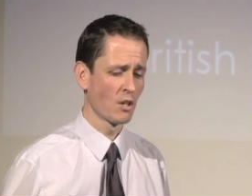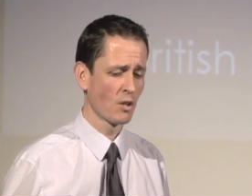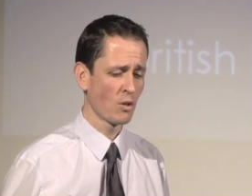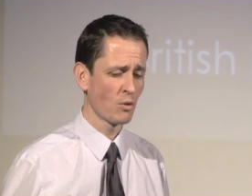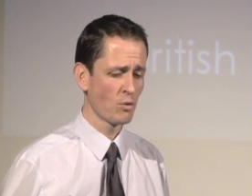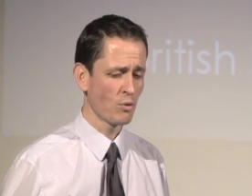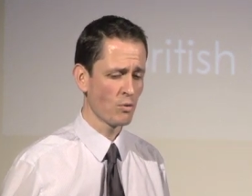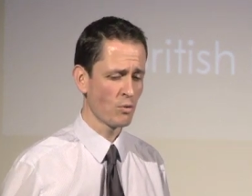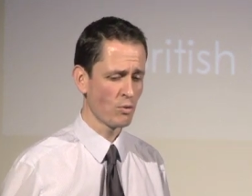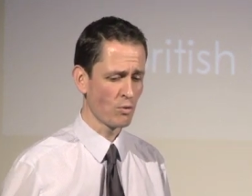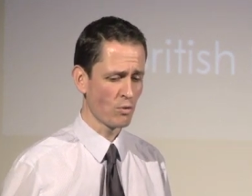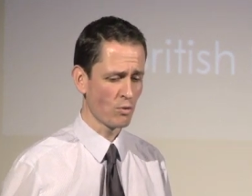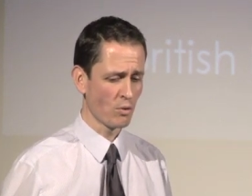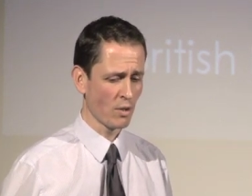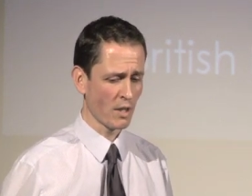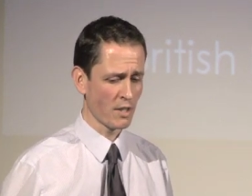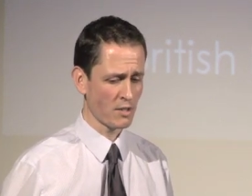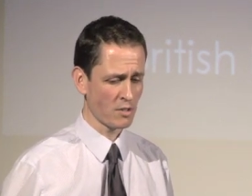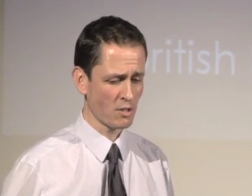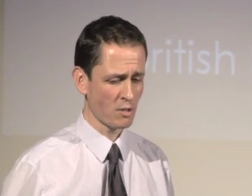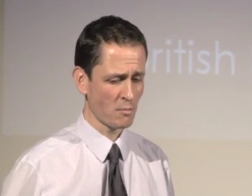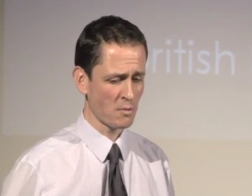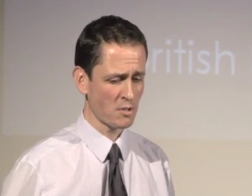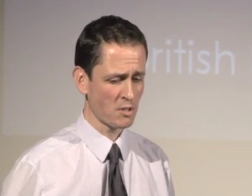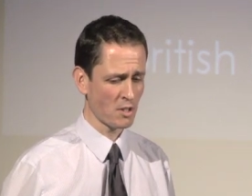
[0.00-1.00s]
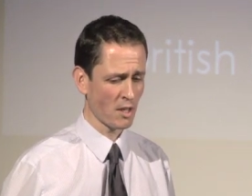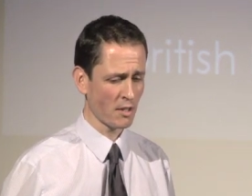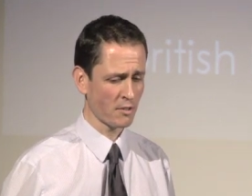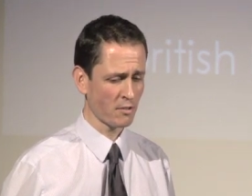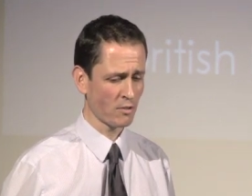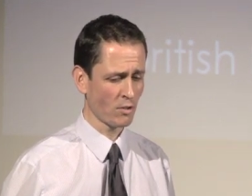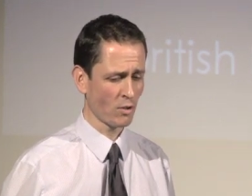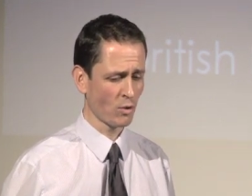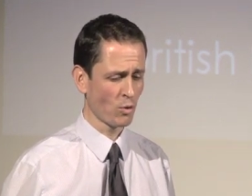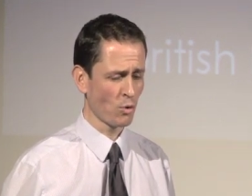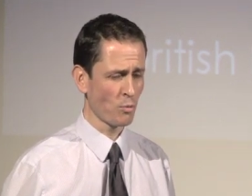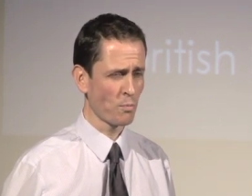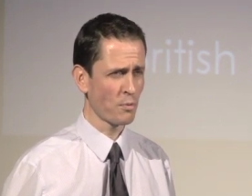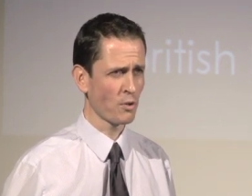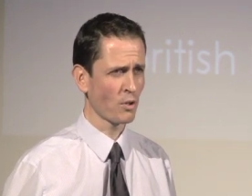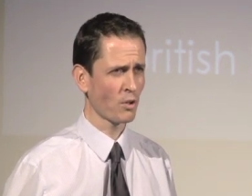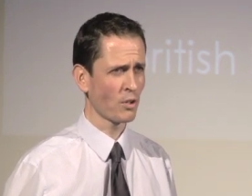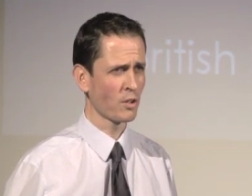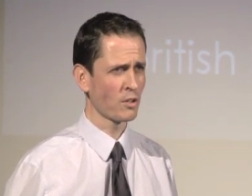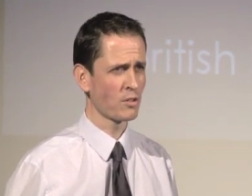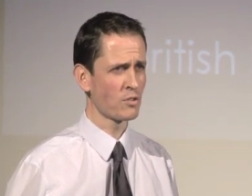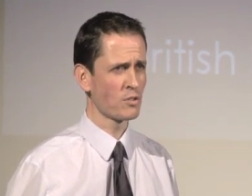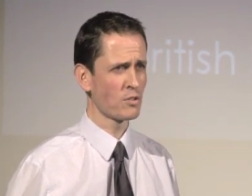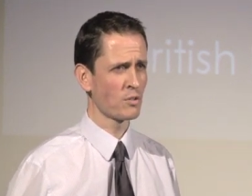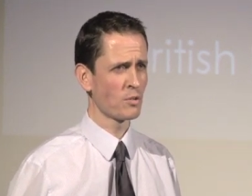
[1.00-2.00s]
who is going to be starting an
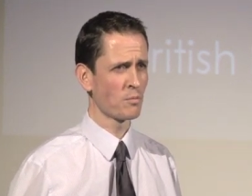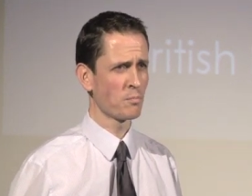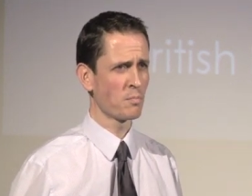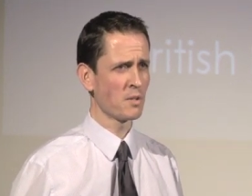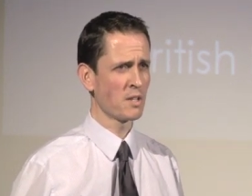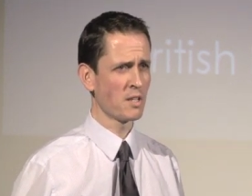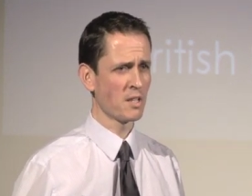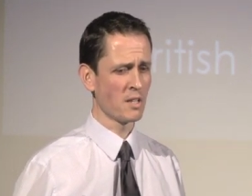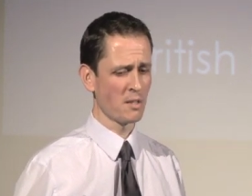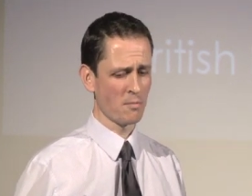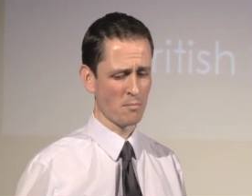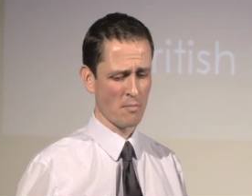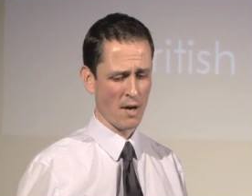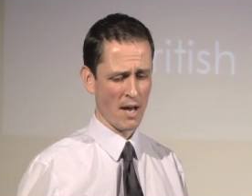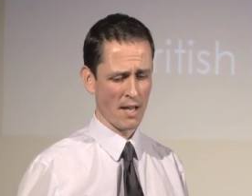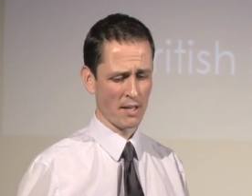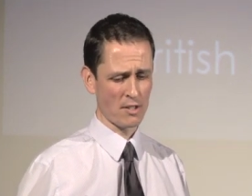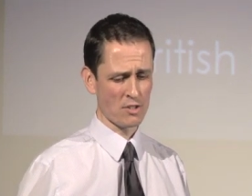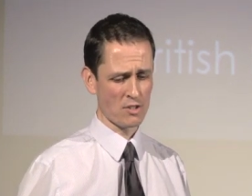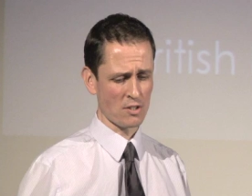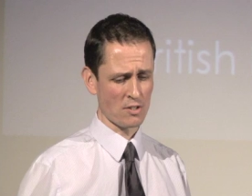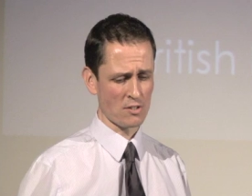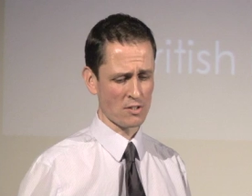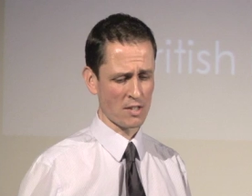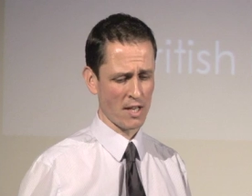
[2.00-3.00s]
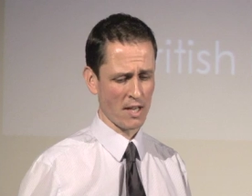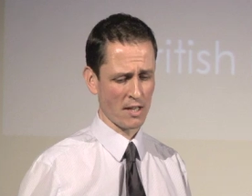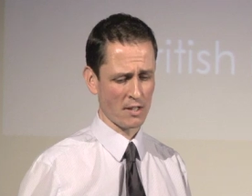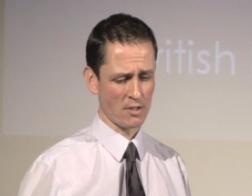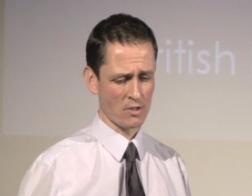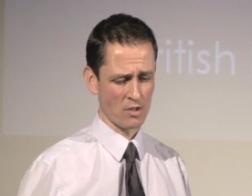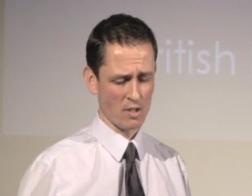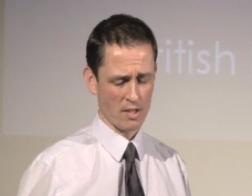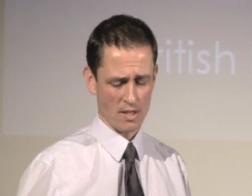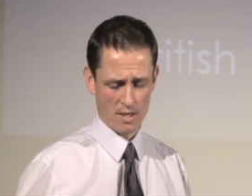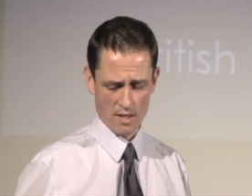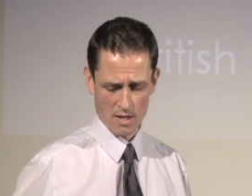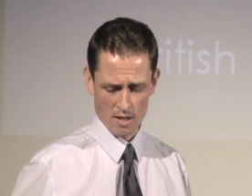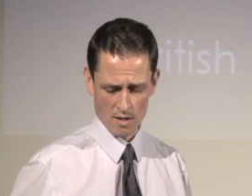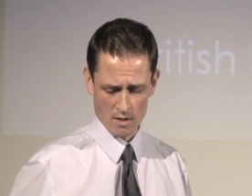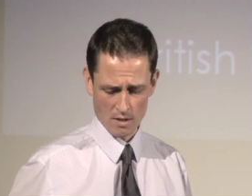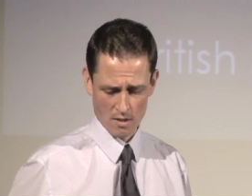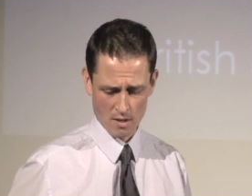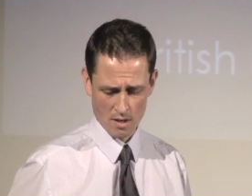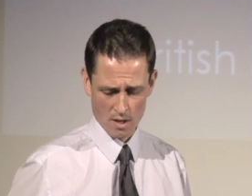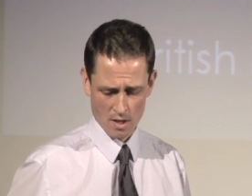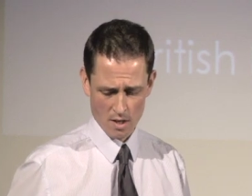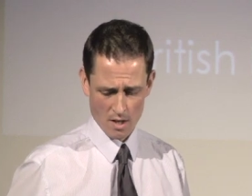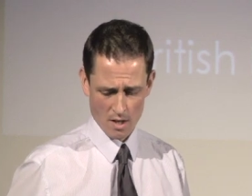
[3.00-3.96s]
opioid to be managed in secondary care,